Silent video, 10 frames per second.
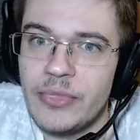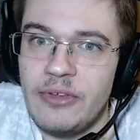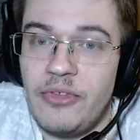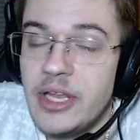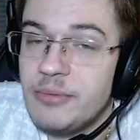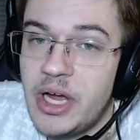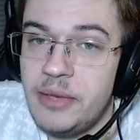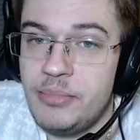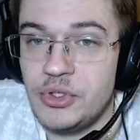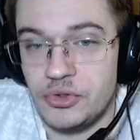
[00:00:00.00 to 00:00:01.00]
That
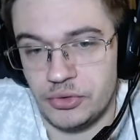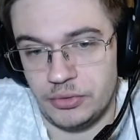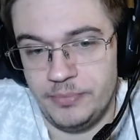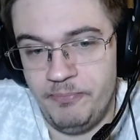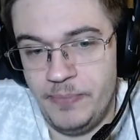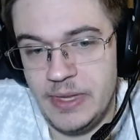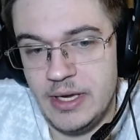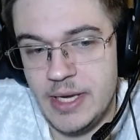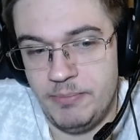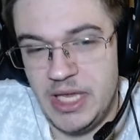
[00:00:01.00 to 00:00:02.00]
might be true.
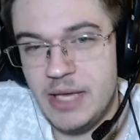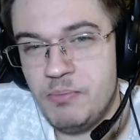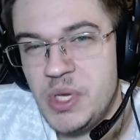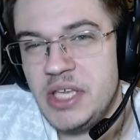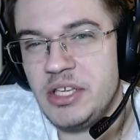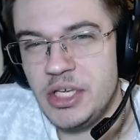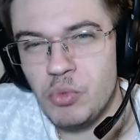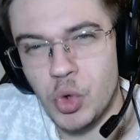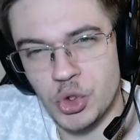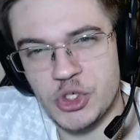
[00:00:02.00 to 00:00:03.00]
Maybe he
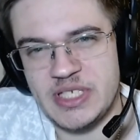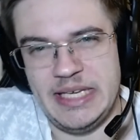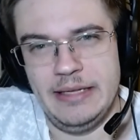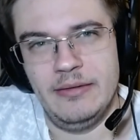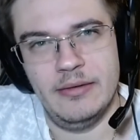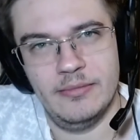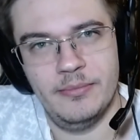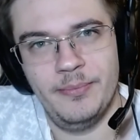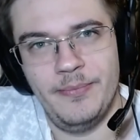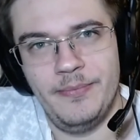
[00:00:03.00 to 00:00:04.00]
was sent
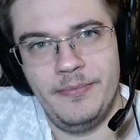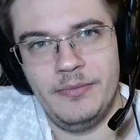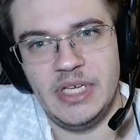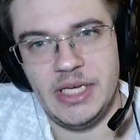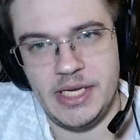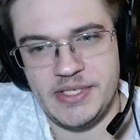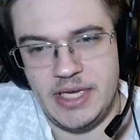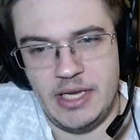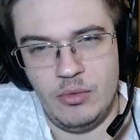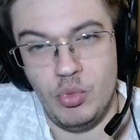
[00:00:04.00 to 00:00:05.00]
as
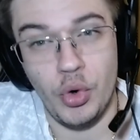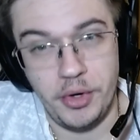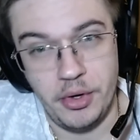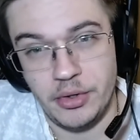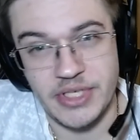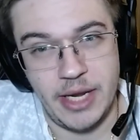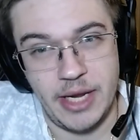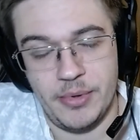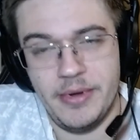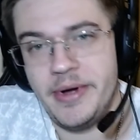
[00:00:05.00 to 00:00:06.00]
a warrior
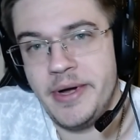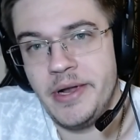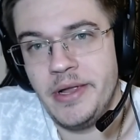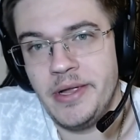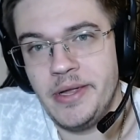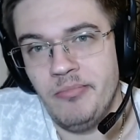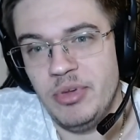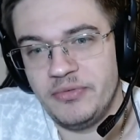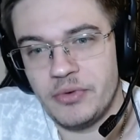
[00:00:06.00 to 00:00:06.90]
type, but